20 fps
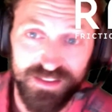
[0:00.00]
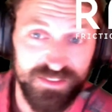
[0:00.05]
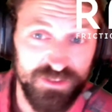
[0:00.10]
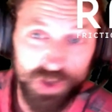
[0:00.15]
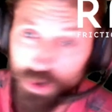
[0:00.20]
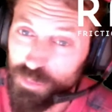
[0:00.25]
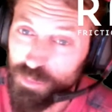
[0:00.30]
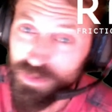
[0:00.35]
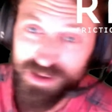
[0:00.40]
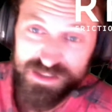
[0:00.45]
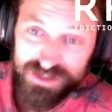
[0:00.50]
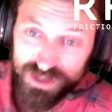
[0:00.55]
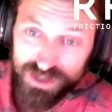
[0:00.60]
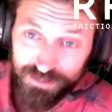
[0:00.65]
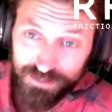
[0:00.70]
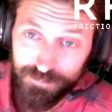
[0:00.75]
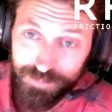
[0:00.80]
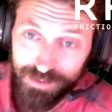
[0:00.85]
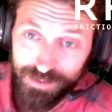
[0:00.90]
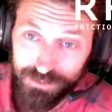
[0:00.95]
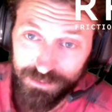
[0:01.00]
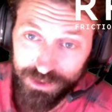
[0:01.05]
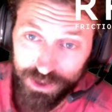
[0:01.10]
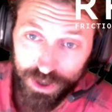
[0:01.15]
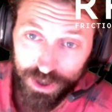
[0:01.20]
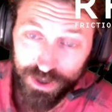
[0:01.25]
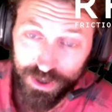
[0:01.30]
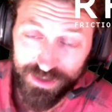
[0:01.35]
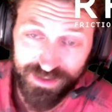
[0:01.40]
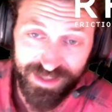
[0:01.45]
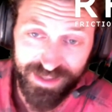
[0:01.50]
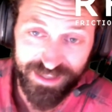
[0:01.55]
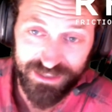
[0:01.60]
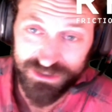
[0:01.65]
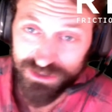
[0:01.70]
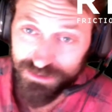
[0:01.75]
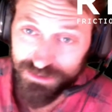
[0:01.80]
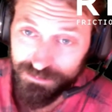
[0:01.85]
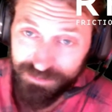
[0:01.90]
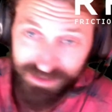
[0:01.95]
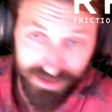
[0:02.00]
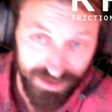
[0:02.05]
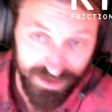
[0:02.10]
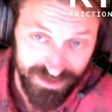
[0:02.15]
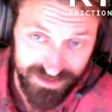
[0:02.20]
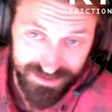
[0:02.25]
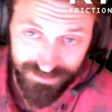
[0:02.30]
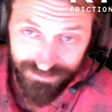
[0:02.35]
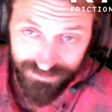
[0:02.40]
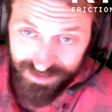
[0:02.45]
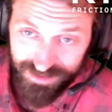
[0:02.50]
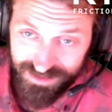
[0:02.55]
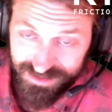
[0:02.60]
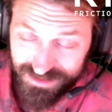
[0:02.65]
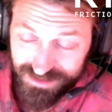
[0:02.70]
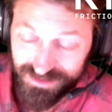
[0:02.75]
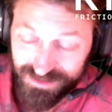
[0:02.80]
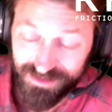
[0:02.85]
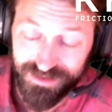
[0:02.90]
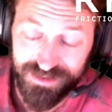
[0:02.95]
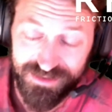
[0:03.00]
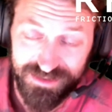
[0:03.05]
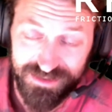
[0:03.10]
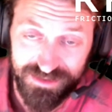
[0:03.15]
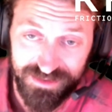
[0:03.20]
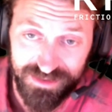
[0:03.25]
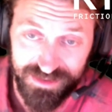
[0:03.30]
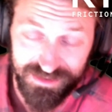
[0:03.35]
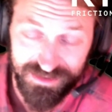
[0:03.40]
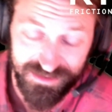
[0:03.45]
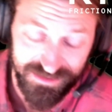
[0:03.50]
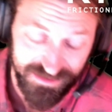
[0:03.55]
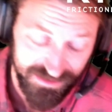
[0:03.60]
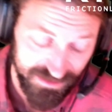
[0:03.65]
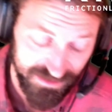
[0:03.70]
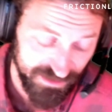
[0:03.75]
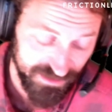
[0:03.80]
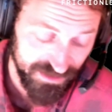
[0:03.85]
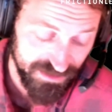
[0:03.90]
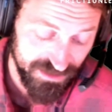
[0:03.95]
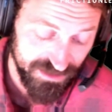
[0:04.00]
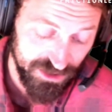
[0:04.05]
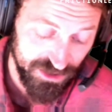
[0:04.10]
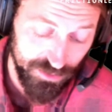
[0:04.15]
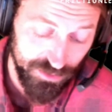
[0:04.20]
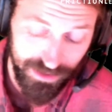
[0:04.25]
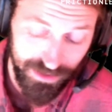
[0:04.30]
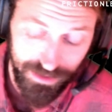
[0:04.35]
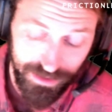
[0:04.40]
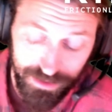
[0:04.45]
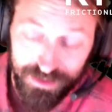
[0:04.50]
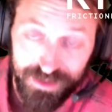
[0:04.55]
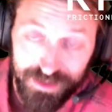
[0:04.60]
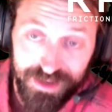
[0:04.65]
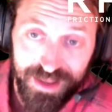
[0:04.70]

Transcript: Nobody's going to be able to call an election because of this this this this union.